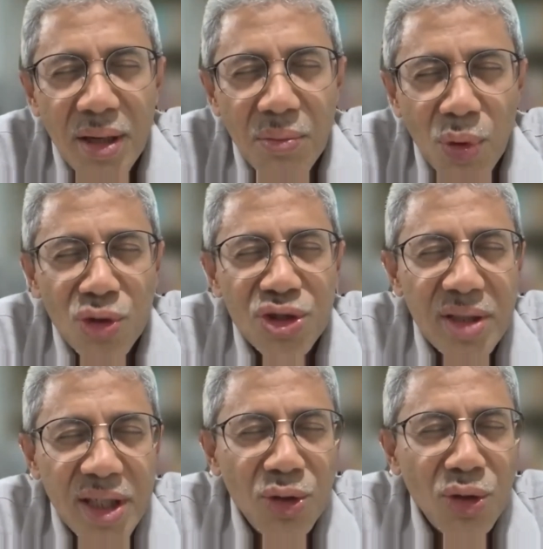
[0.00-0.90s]

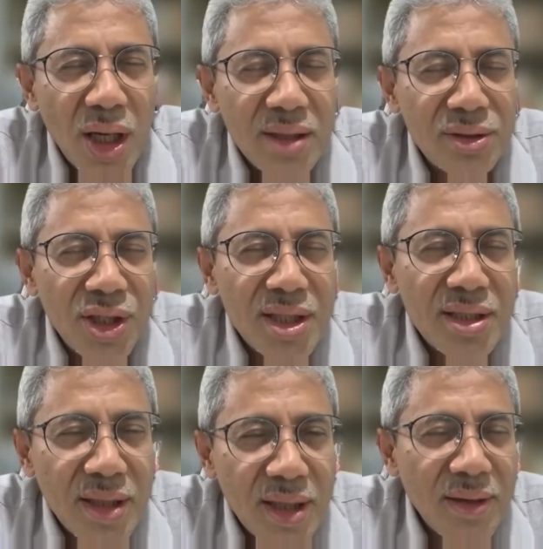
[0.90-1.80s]
most EU
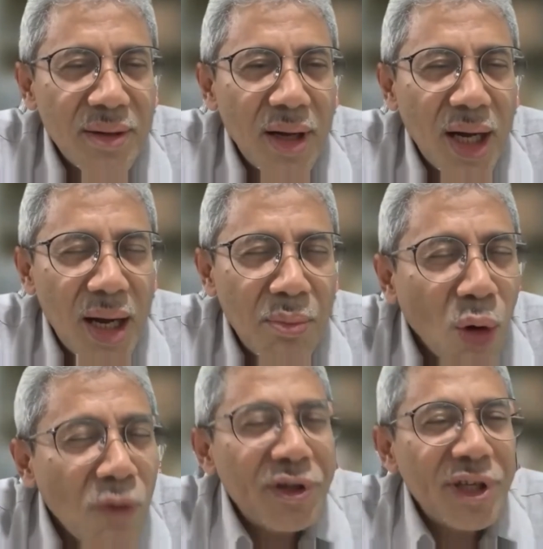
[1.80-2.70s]
countries are
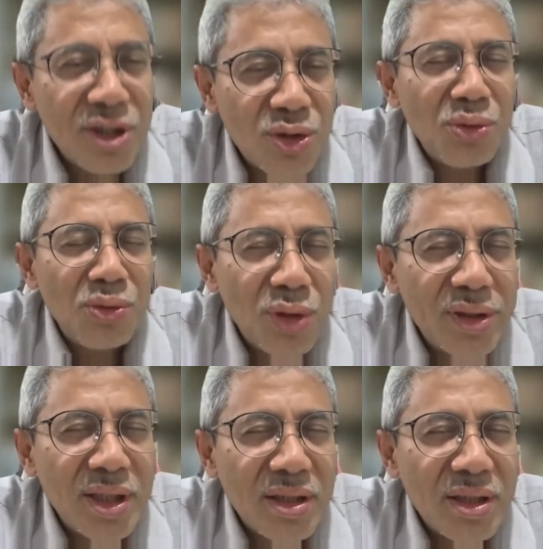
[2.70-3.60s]
moving to
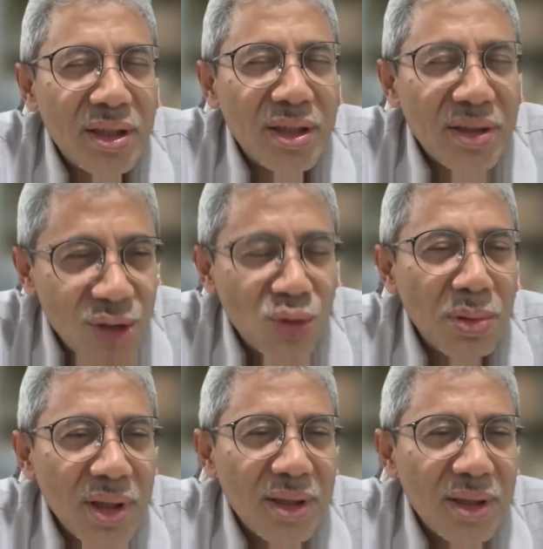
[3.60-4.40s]
the renewable,